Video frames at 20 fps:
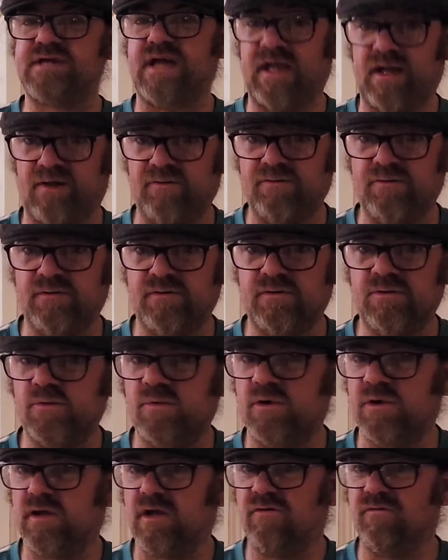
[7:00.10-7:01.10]
Town,
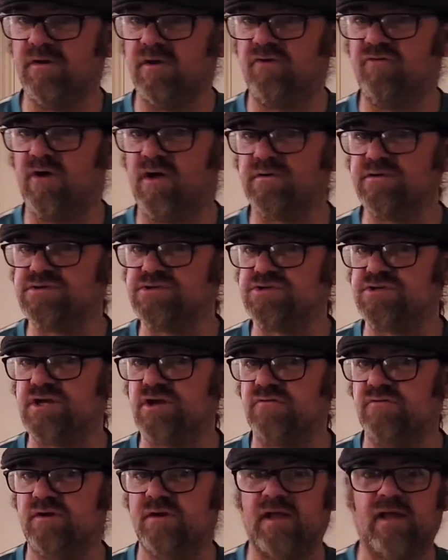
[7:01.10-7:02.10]
who are currently ground
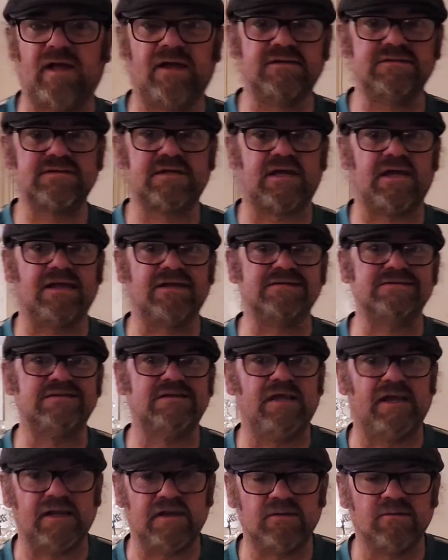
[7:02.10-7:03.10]
sharing at Kings
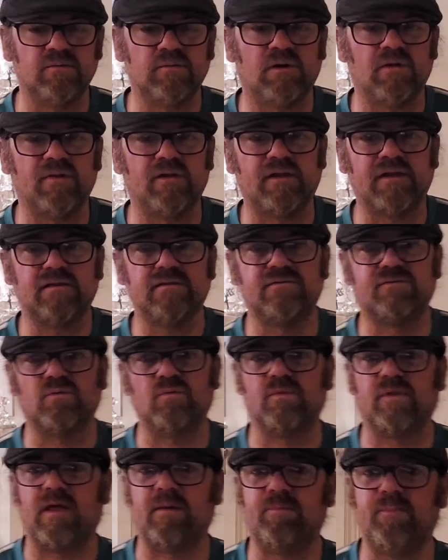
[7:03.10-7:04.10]
Lynn while they
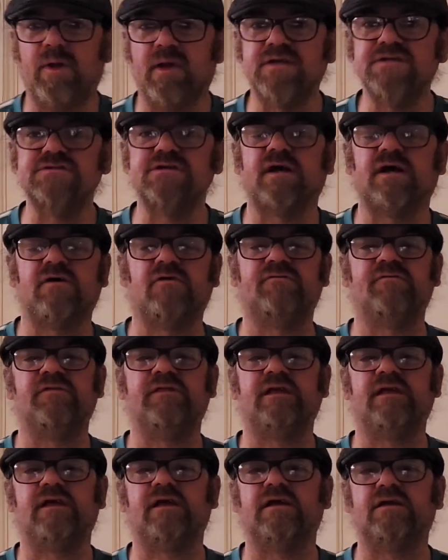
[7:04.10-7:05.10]
sort their pitch out. I think
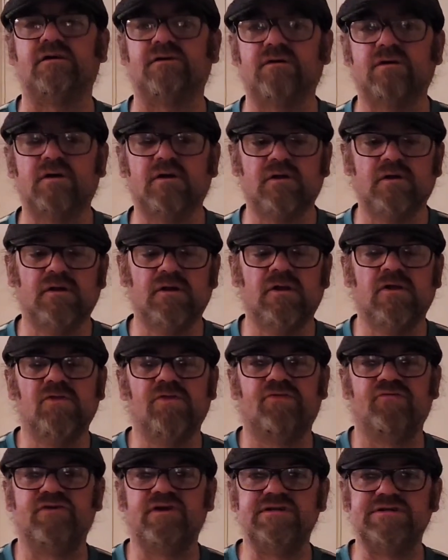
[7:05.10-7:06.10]
they're getting a
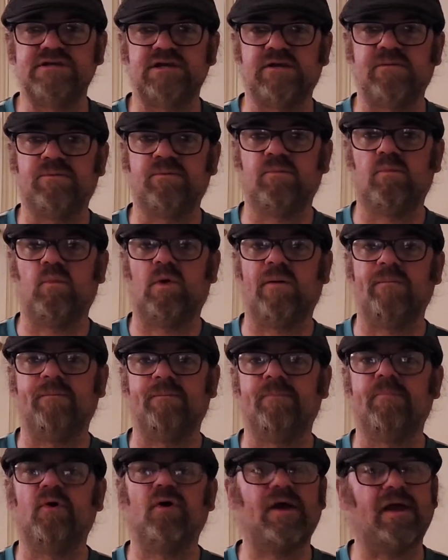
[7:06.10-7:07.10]
3G one
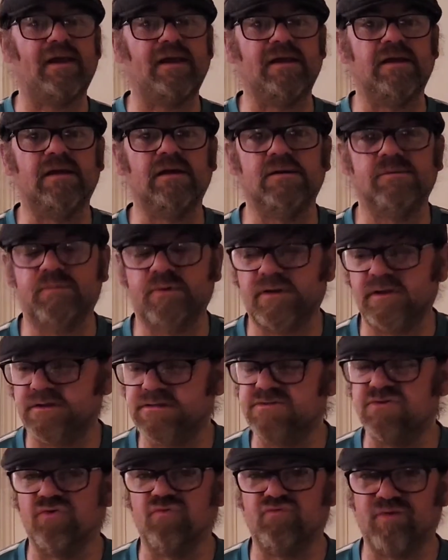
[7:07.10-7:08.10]
put in, but
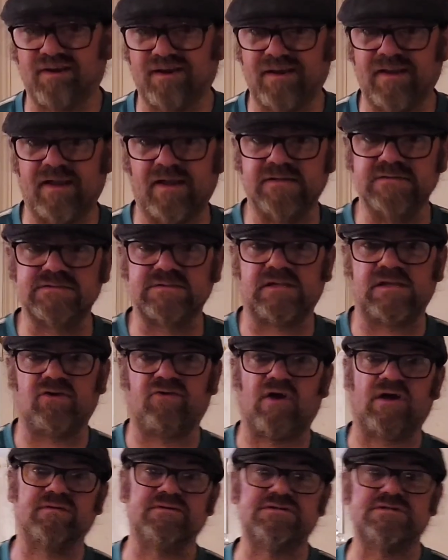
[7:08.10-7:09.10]
it's not ready yet, so they're
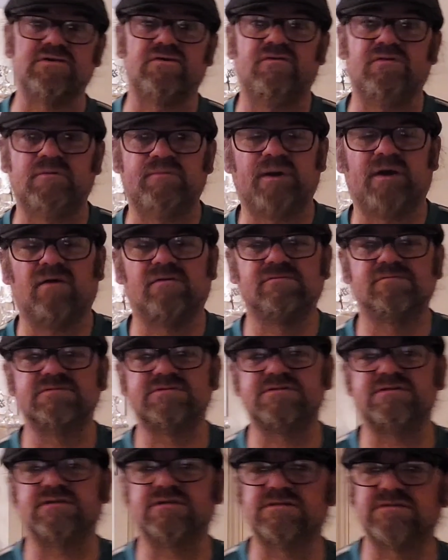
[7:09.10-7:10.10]
ground sharing about
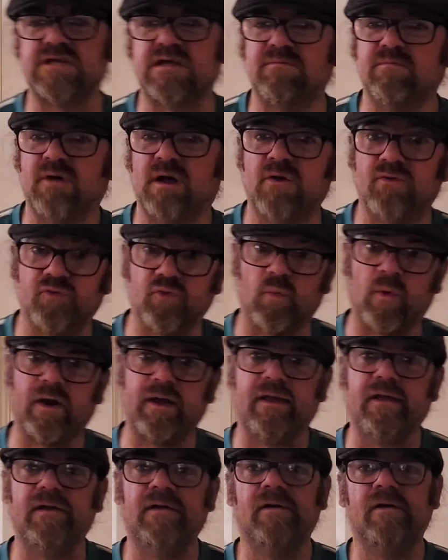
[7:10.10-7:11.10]
16 miles
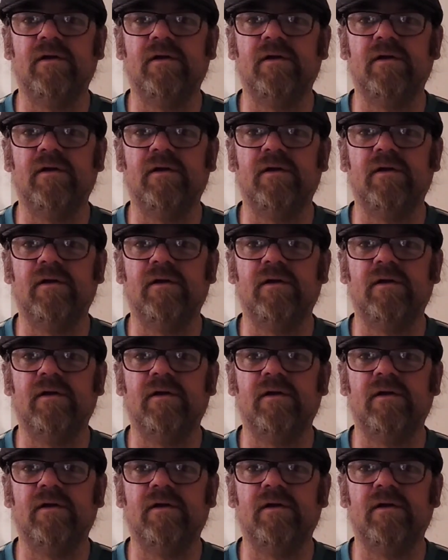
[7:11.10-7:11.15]
away,